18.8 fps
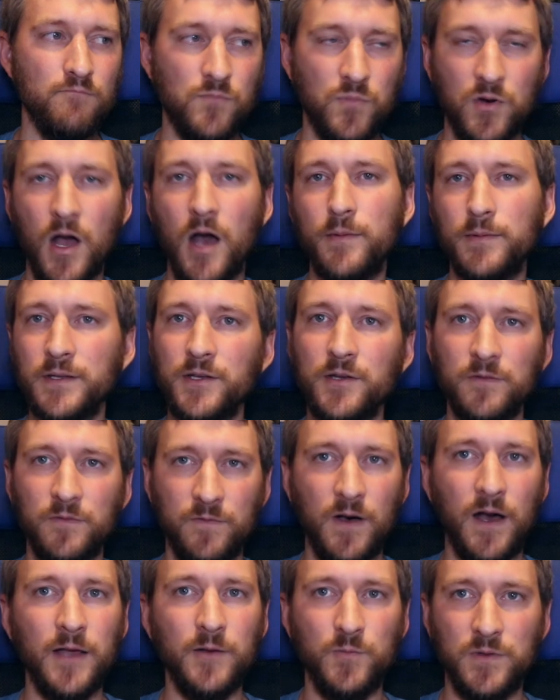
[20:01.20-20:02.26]
probably you're
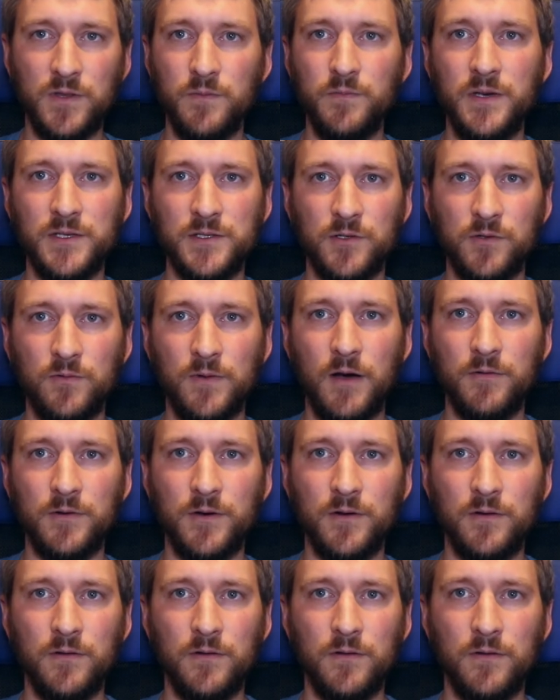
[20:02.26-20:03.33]
fine with the basic
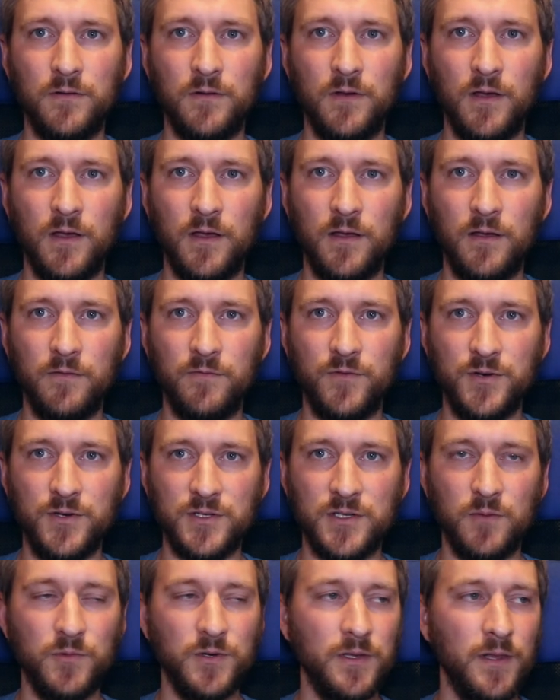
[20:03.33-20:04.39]
router for your
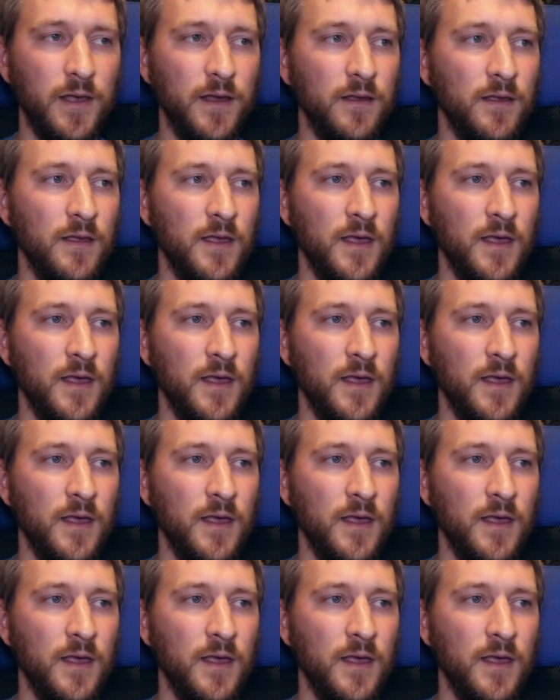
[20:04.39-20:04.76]
sub relay.